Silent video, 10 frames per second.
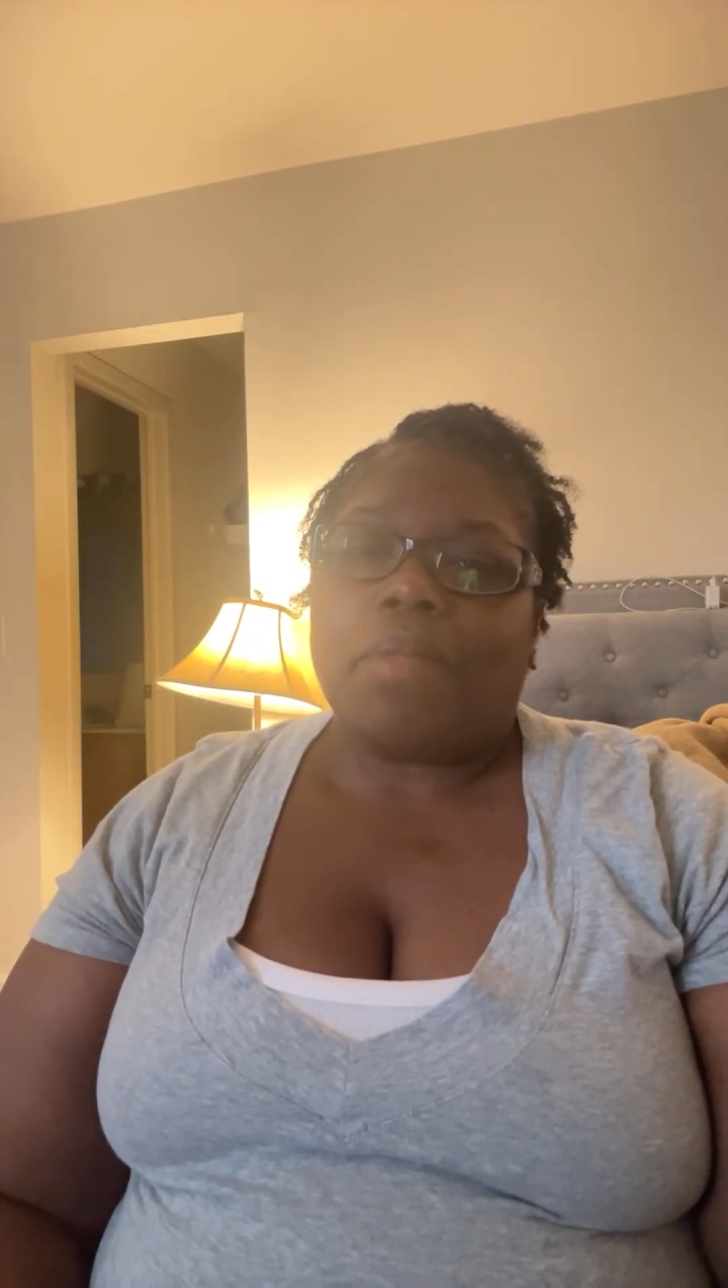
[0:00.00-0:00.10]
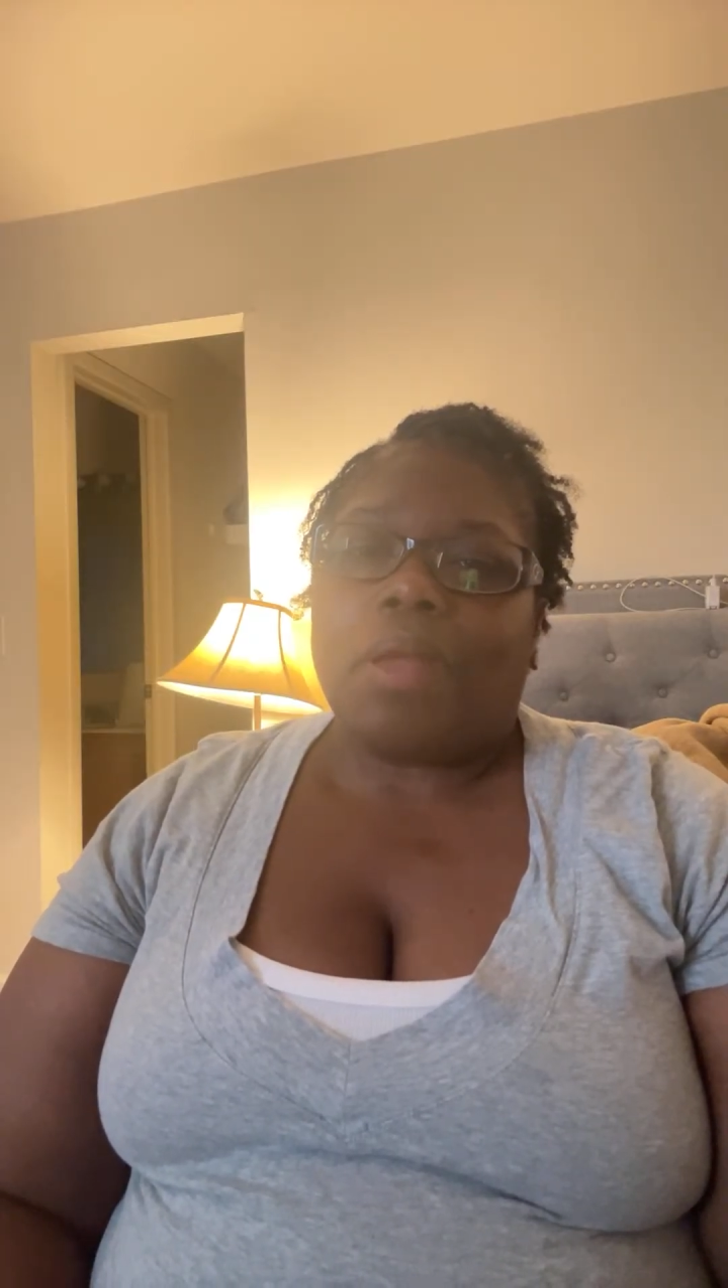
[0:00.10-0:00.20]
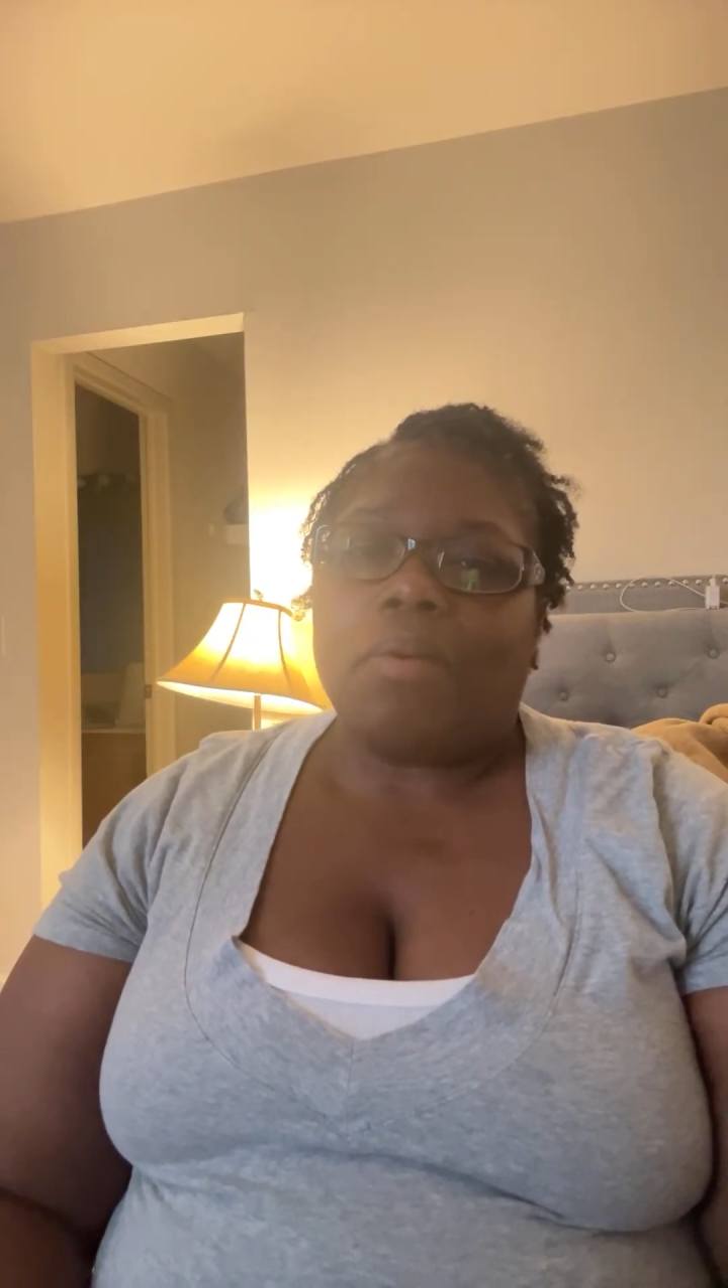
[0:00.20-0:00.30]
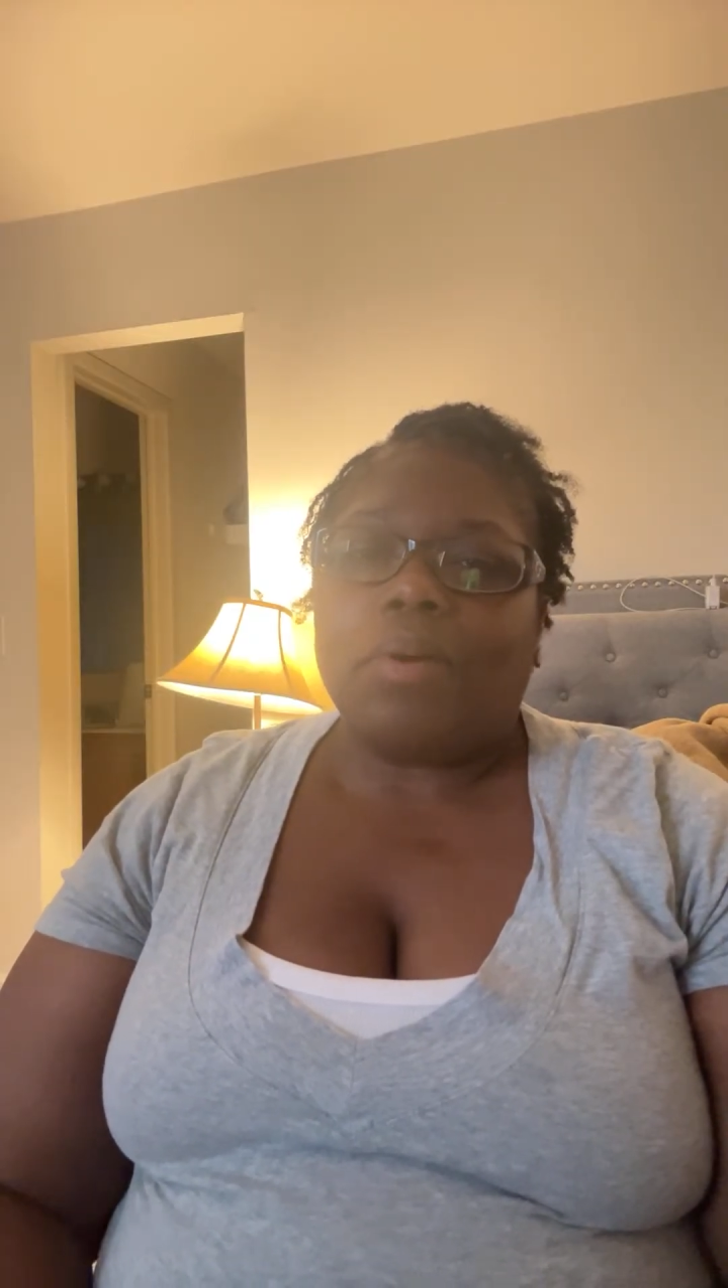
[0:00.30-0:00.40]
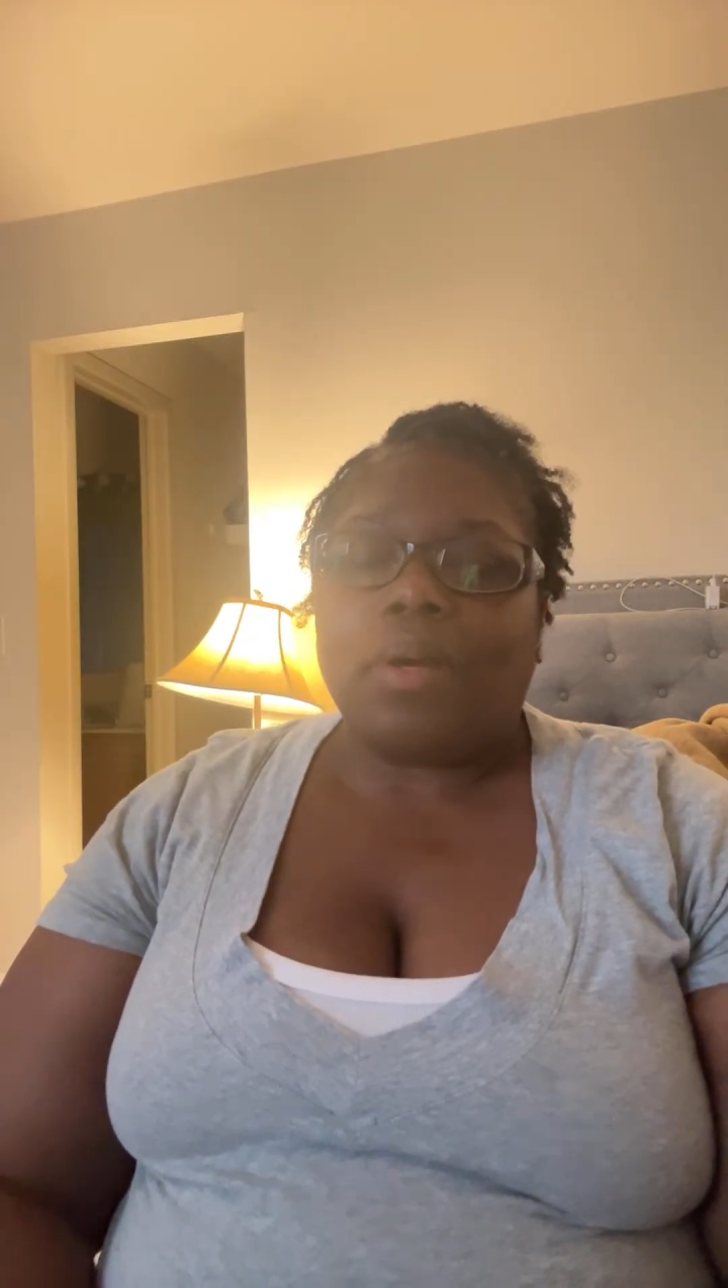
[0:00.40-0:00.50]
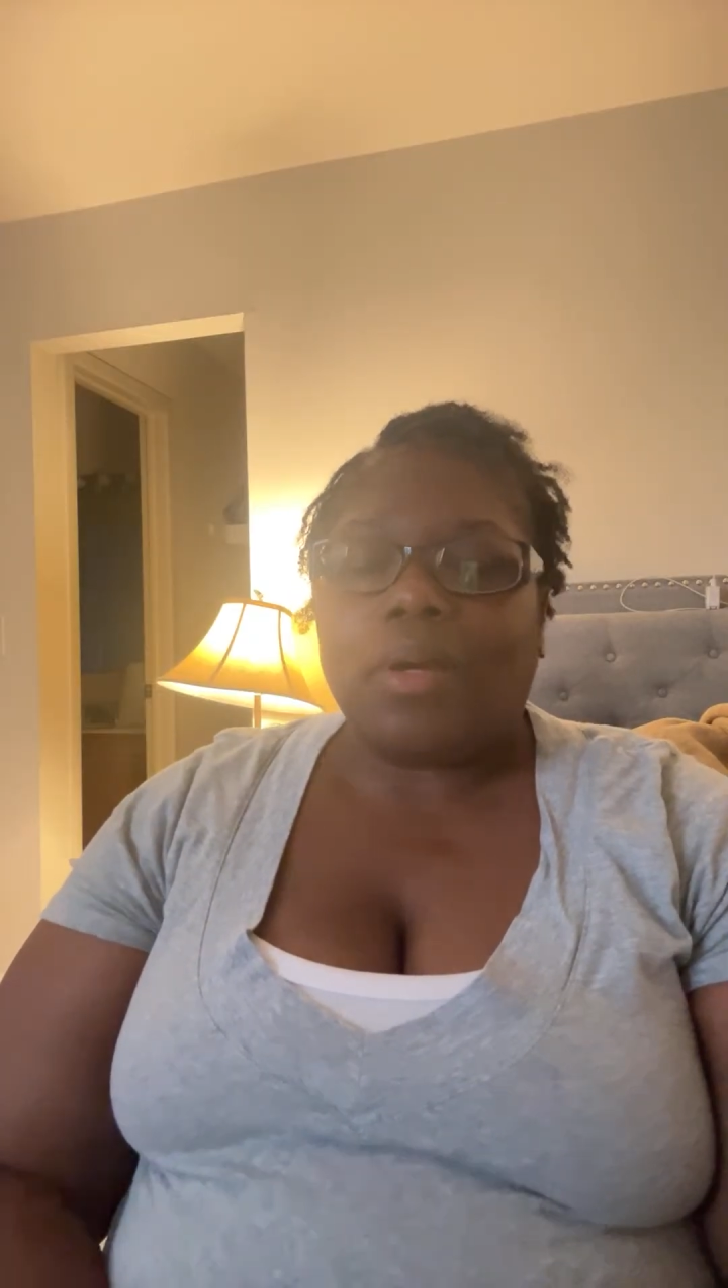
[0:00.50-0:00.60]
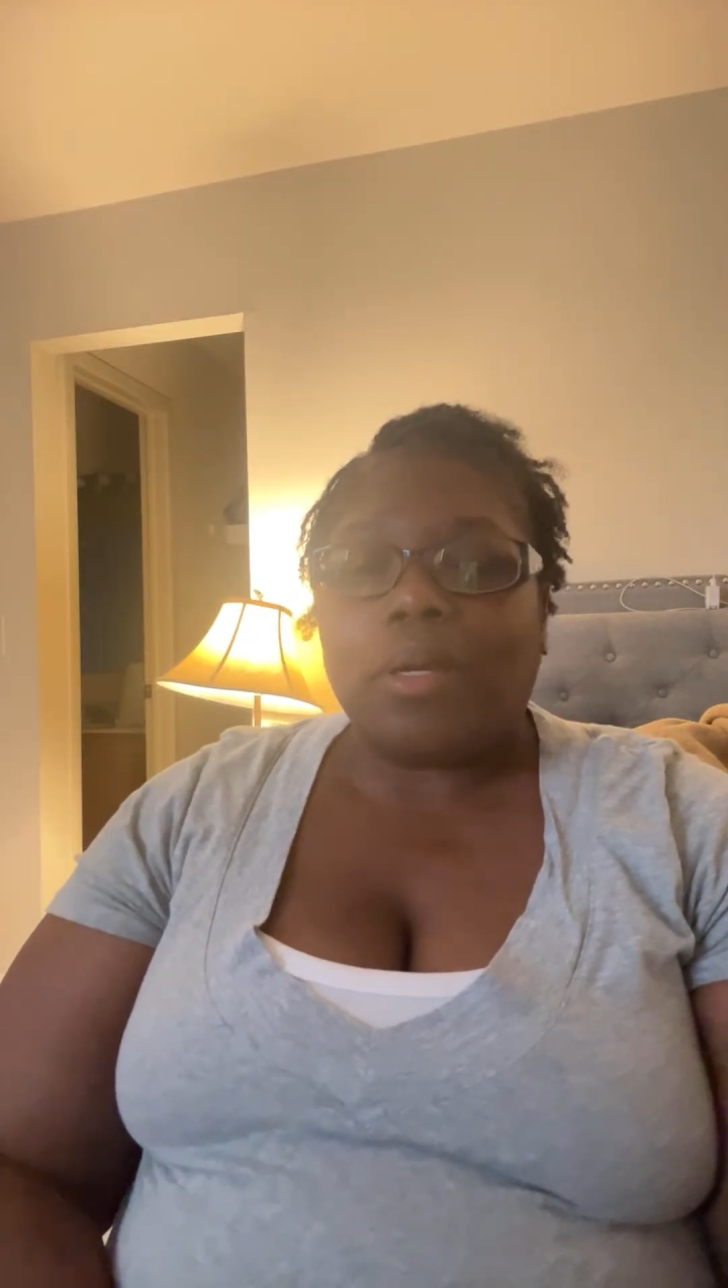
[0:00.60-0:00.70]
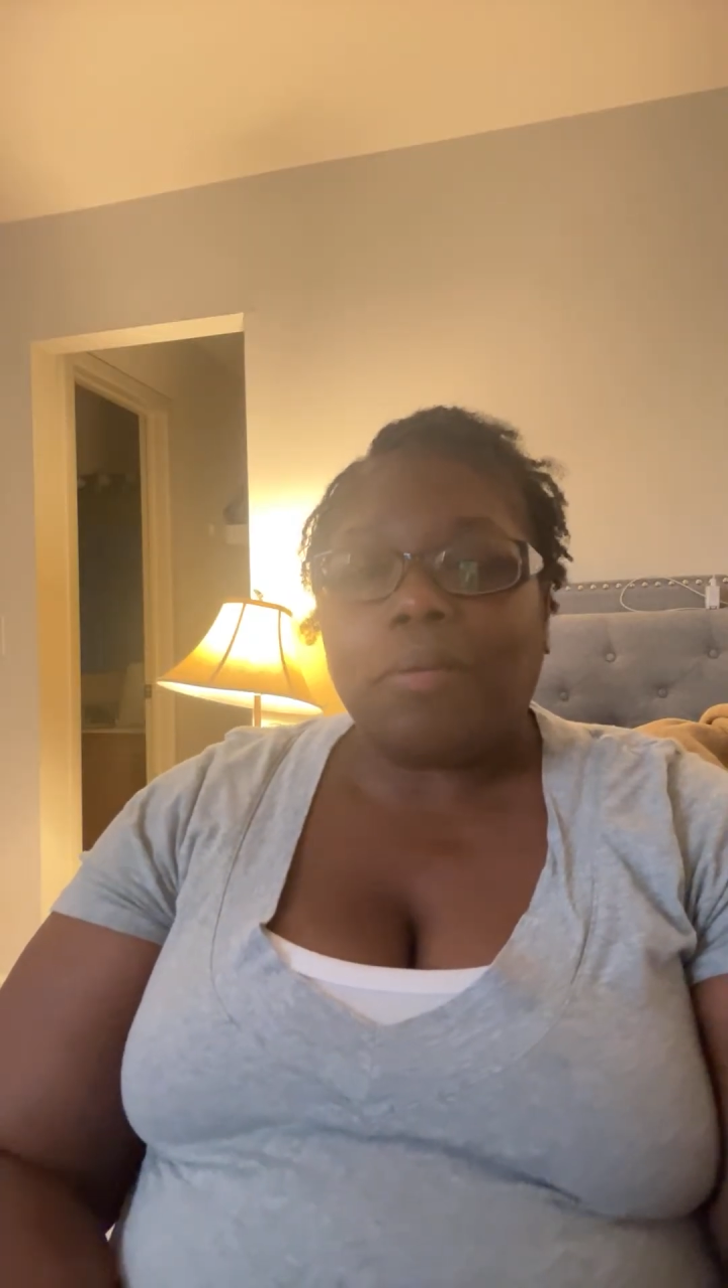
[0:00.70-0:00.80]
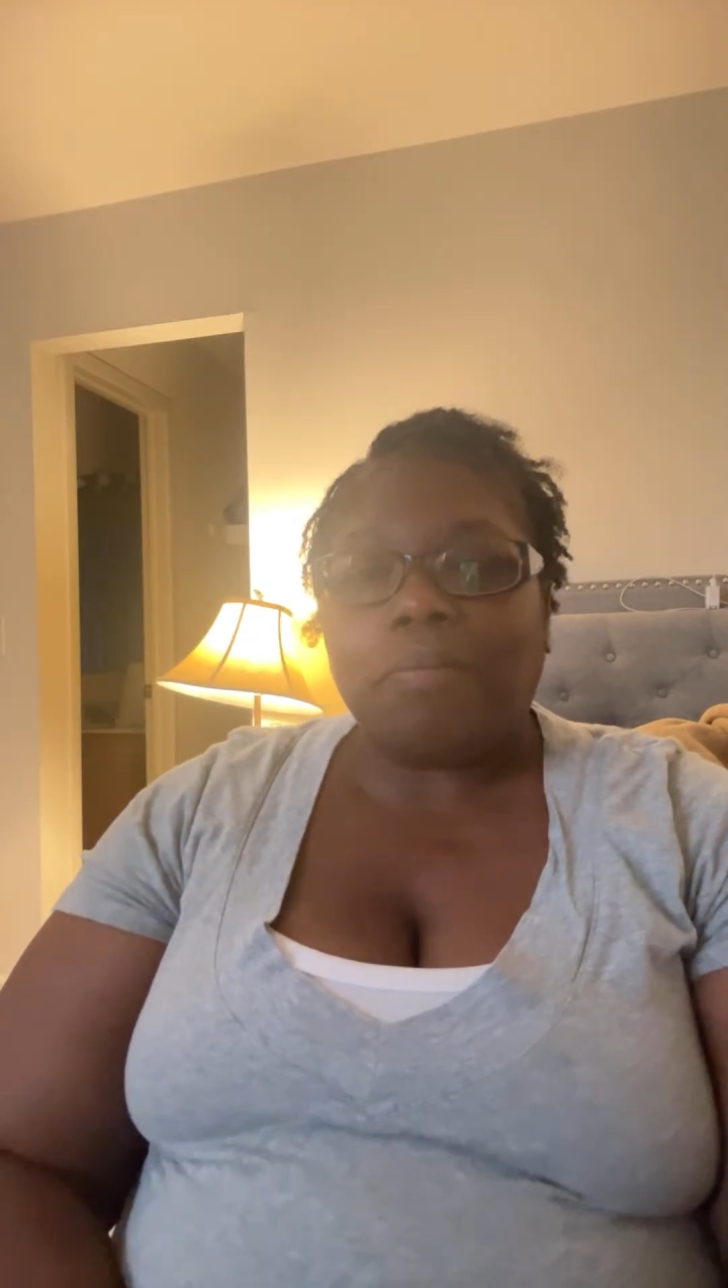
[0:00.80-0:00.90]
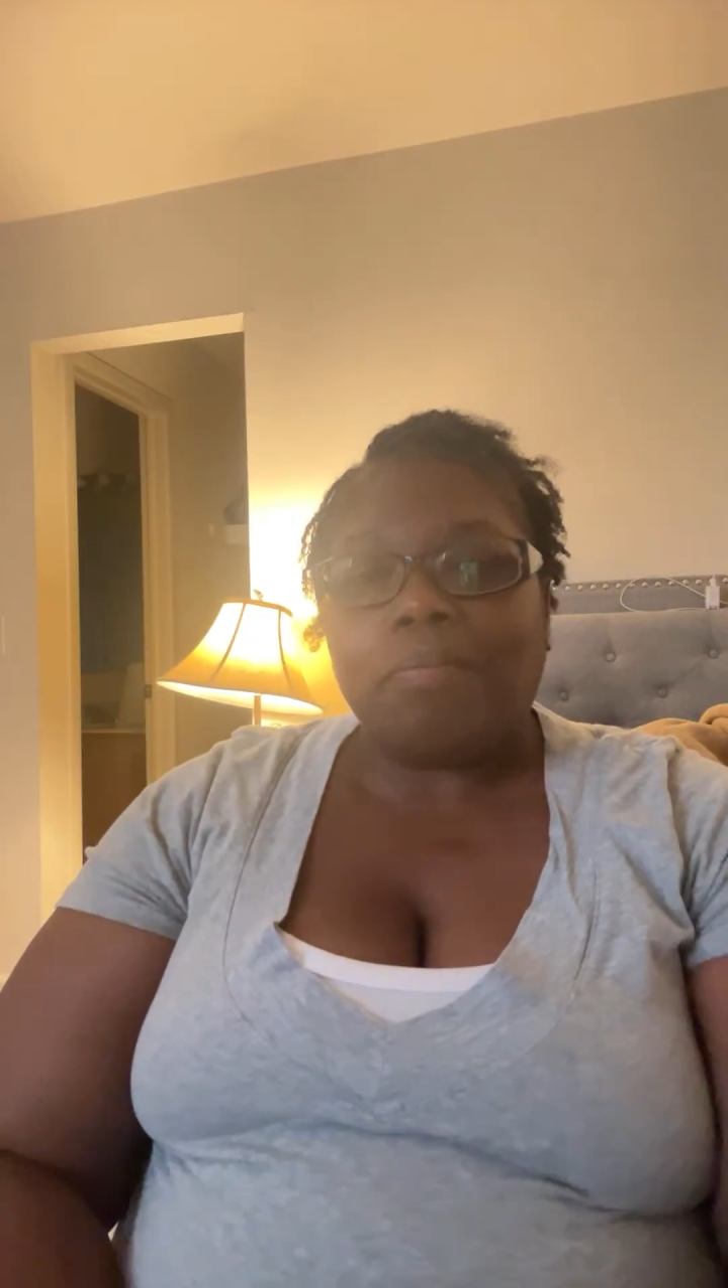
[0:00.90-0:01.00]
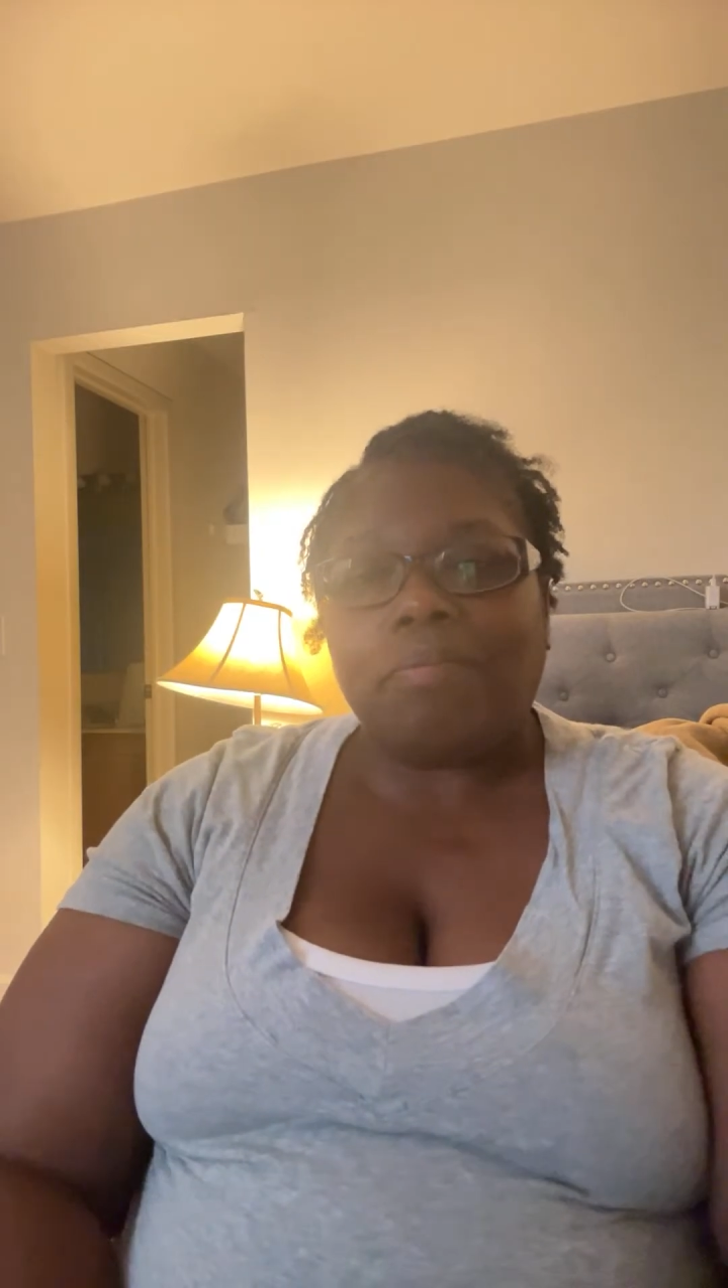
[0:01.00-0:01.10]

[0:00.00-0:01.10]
Okay.